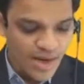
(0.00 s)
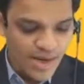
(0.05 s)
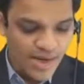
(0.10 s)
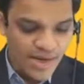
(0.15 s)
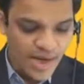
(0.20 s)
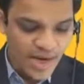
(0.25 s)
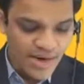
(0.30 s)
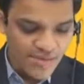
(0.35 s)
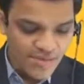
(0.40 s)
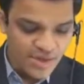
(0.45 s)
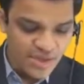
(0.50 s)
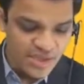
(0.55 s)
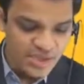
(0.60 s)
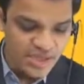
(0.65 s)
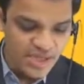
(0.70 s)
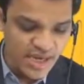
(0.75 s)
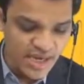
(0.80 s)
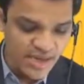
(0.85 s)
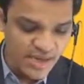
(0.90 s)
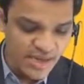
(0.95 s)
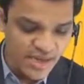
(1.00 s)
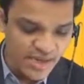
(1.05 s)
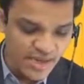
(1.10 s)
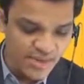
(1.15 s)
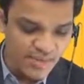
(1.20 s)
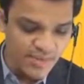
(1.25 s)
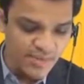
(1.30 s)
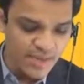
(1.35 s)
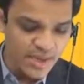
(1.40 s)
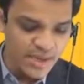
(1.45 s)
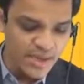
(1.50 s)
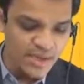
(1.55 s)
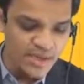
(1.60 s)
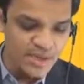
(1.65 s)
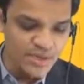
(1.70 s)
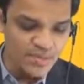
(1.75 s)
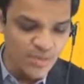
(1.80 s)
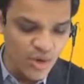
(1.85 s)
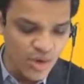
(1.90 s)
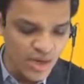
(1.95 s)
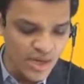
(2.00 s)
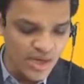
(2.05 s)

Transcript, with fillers: Drivers can then being small